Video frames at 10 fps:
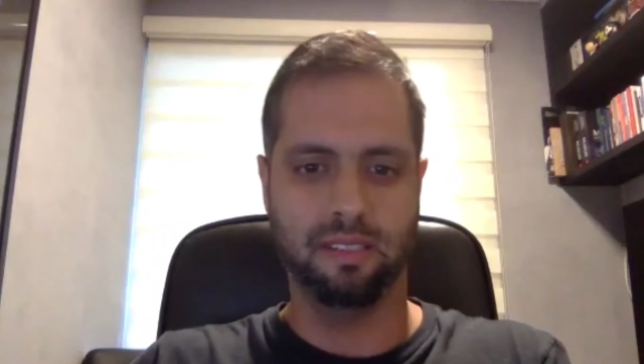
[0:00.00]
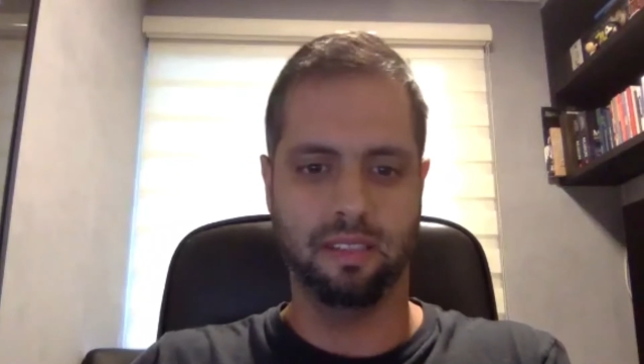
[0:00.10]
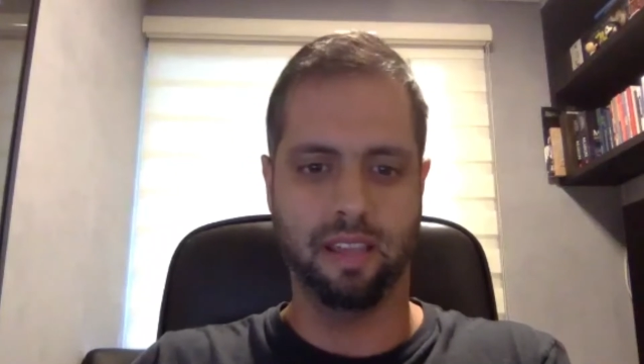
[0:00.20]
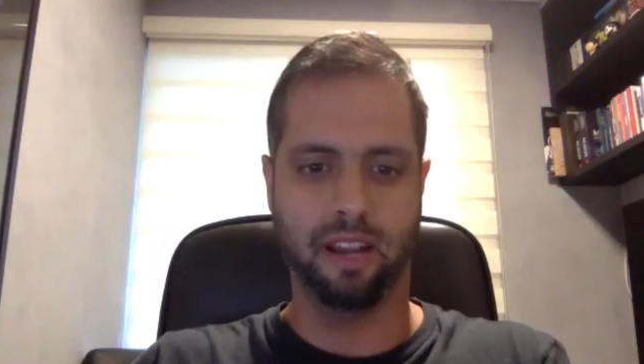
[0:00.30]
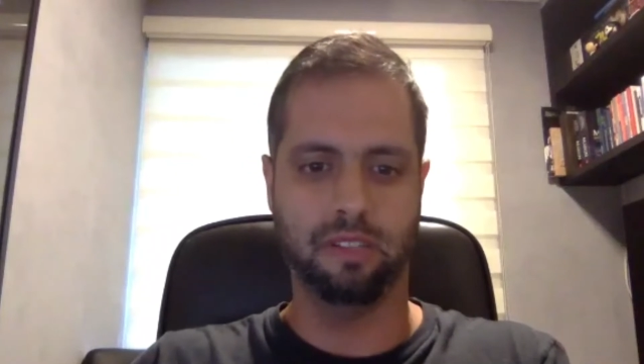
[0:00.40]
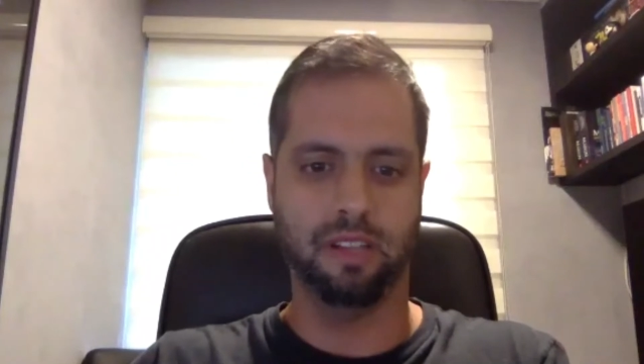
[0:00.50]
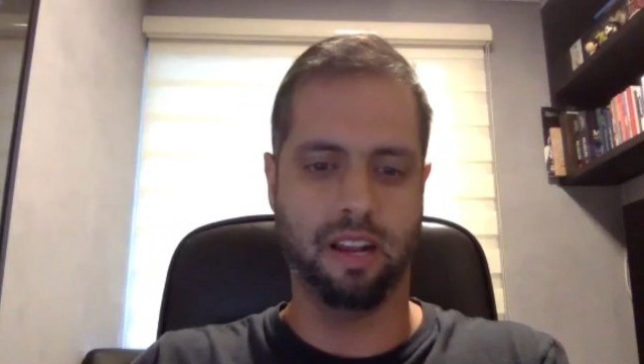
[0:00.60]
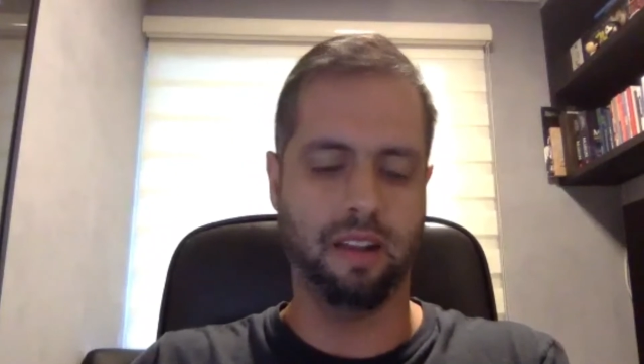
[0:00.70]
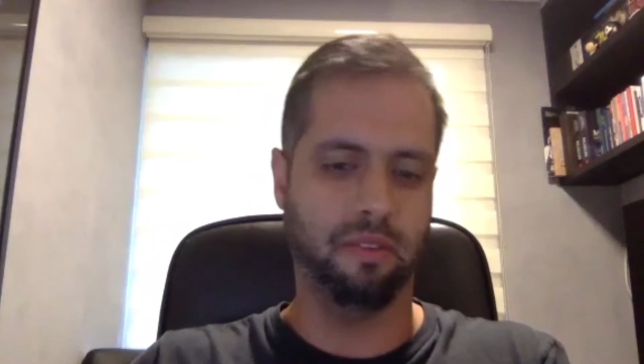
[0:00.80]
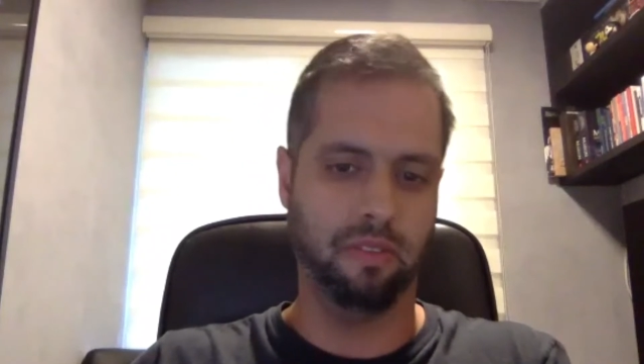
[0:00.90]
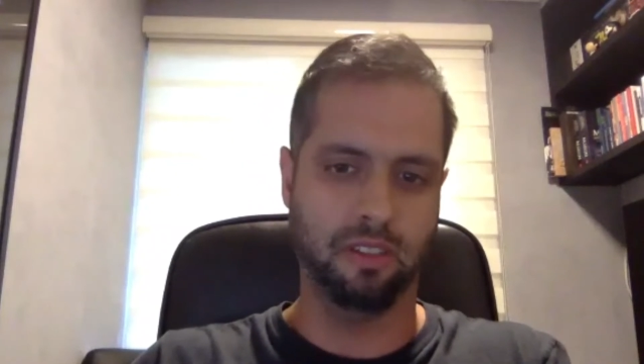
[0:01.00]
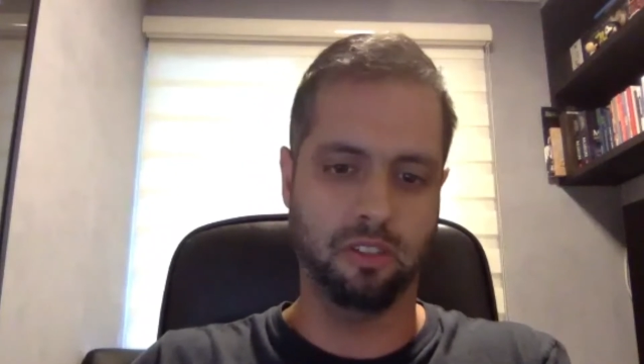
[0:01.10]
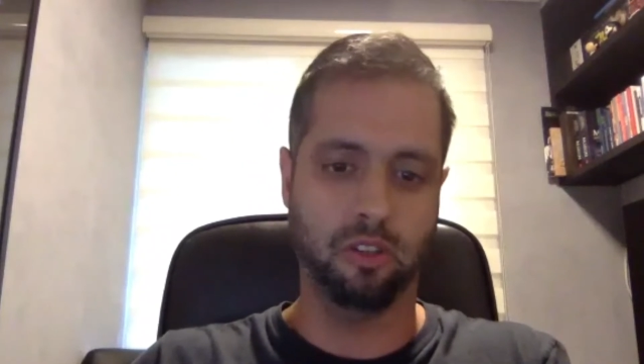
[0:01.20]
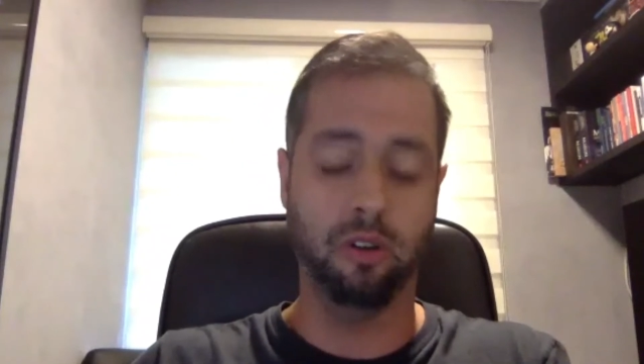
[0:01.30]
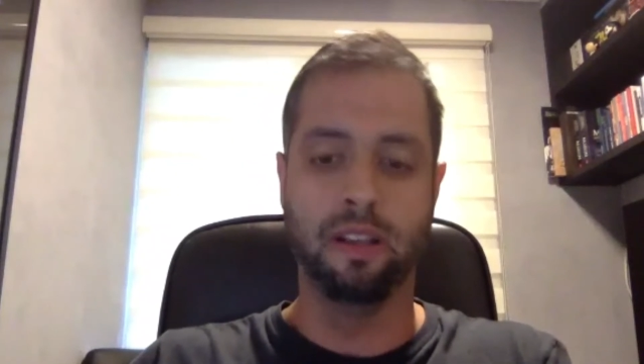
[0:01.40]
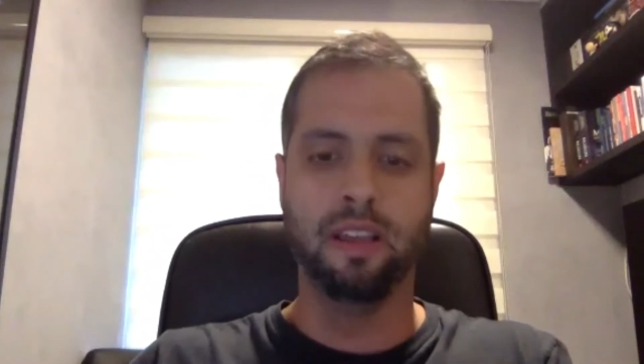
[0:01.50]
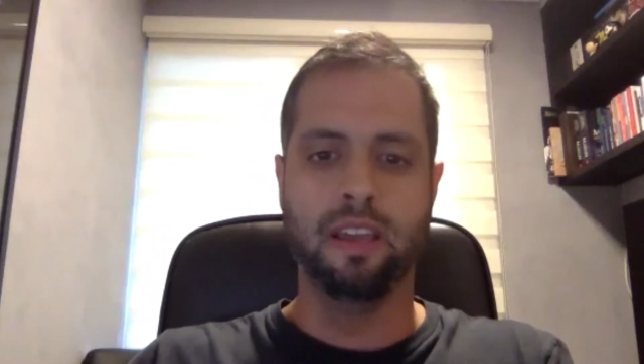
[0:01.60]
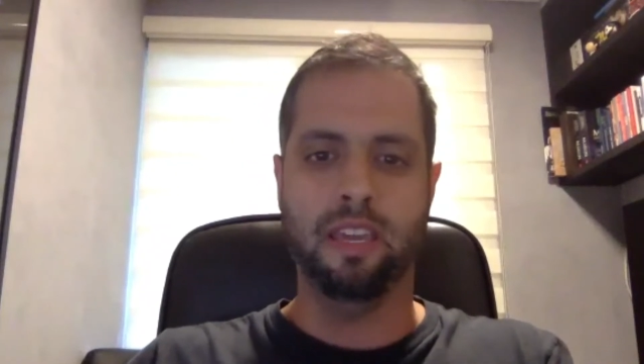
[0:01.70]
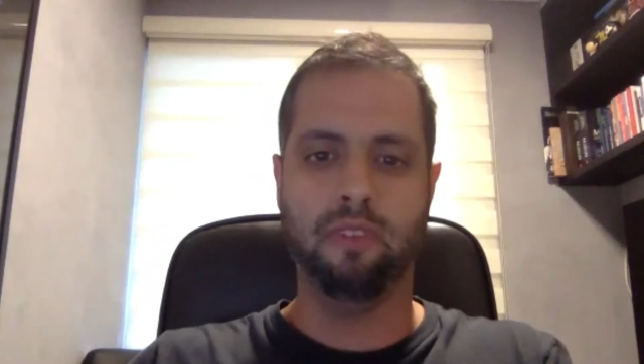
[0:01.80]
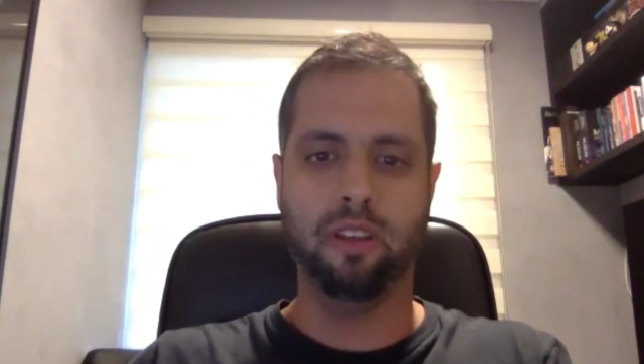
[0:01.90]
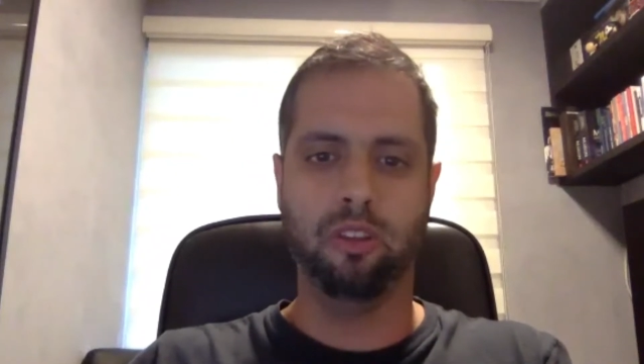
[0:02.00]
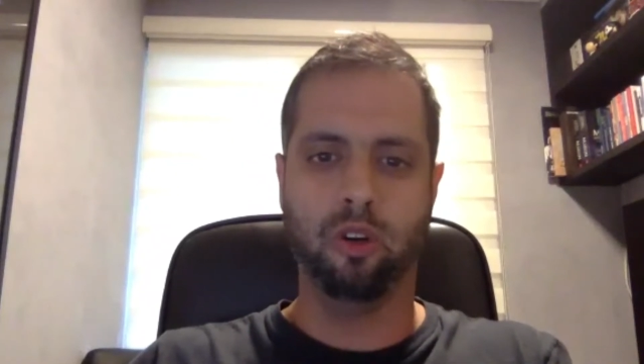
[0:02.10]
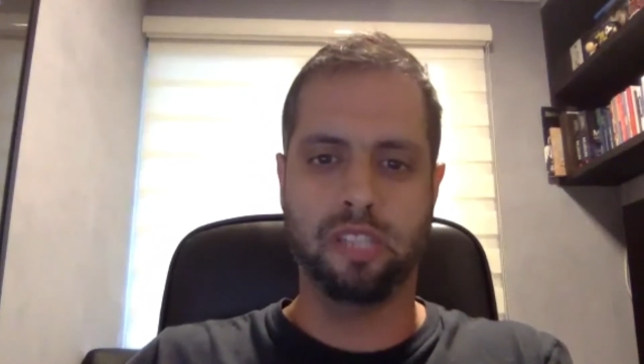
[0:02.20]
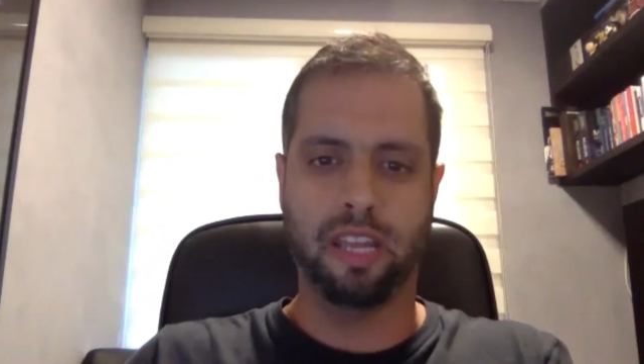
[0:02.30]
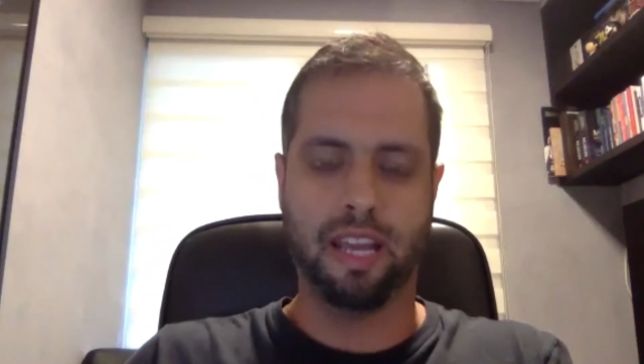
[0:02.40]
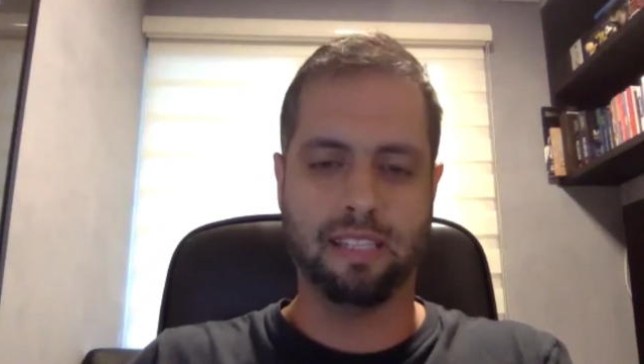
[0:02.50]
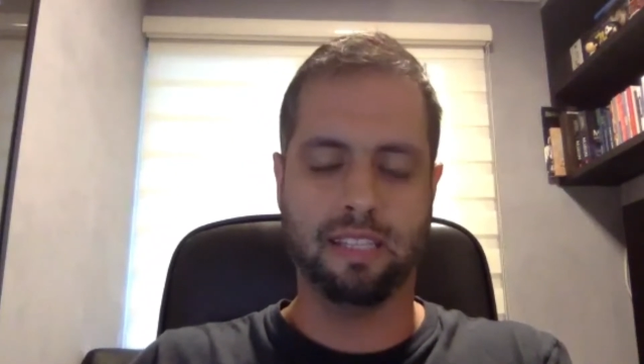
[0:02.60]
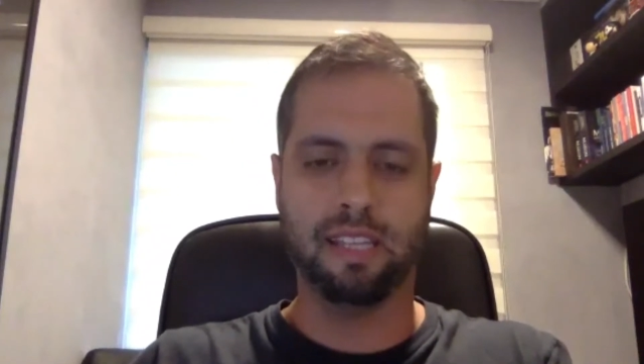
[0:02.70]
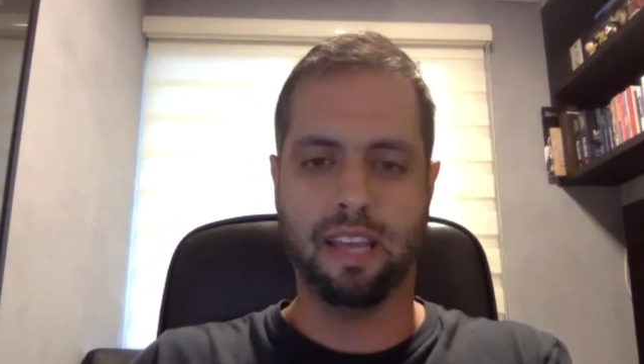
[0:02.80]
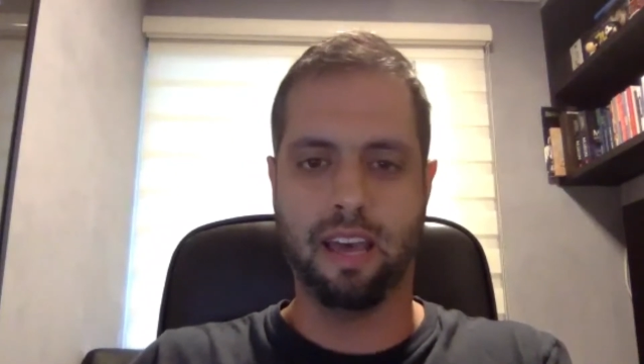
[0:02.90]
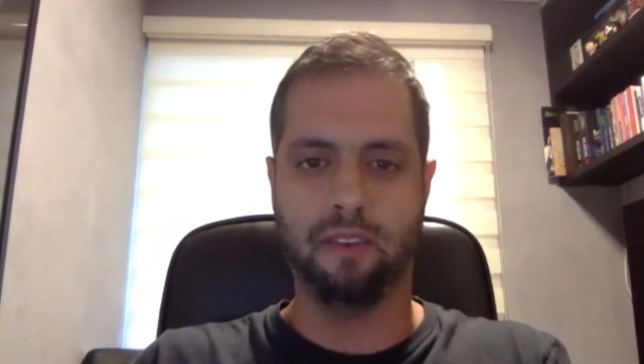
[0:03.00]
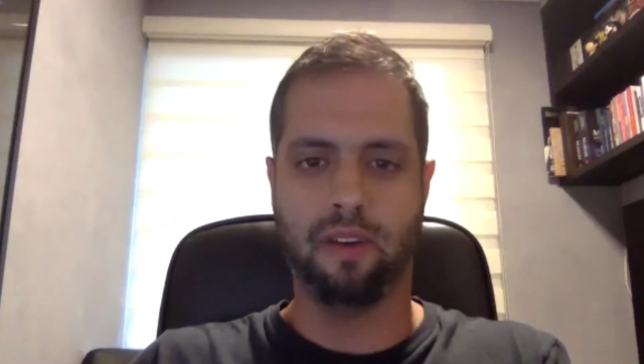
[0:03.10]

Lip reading: They're using everything. So even though Serasa doesn't have